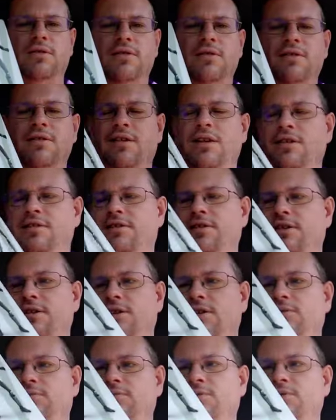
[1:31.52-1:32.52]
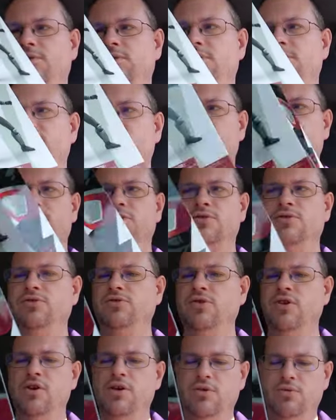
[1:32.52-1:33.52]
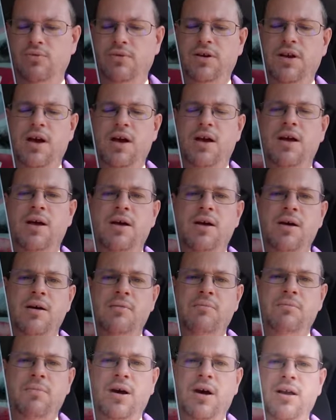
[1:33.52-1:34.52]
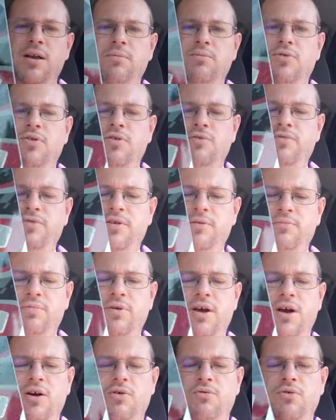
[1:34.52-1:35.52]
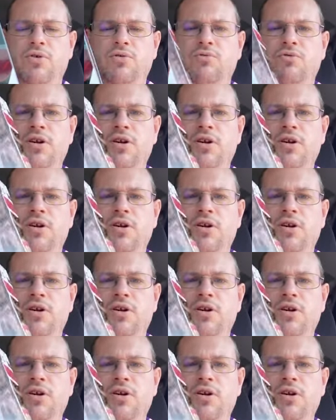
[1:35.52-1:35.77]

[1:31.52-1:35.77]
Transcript: it's not Teenage Mutant Ninja Turtles. We got Mighty Morphin Power